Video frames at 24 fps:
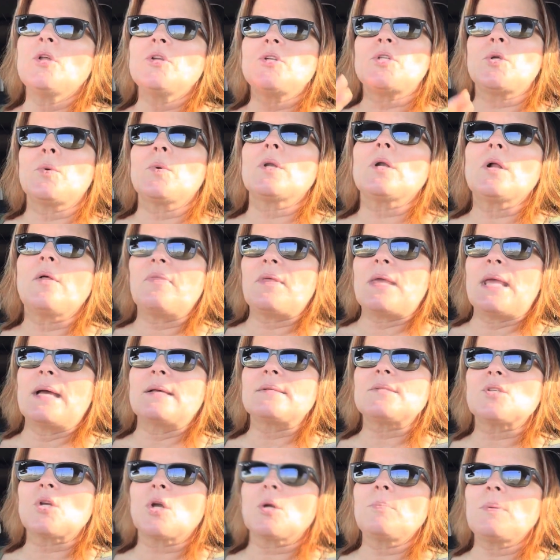do it on the
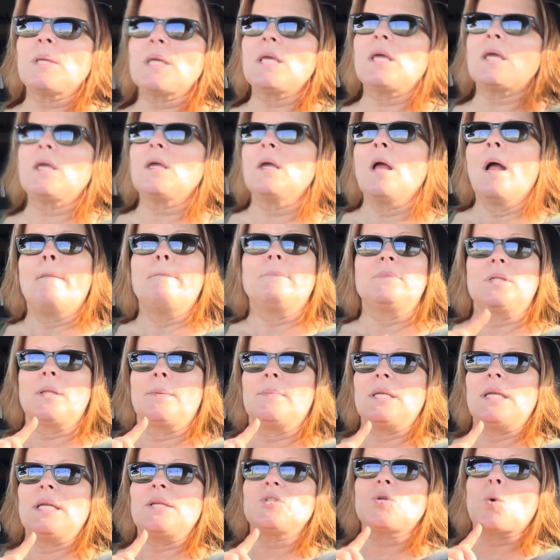SRP,
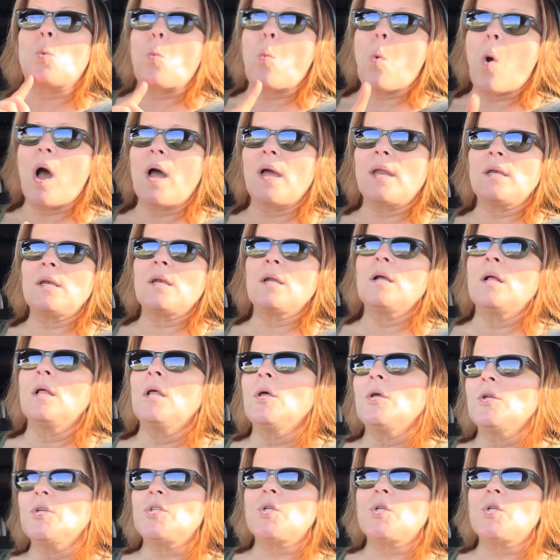limit it to 1,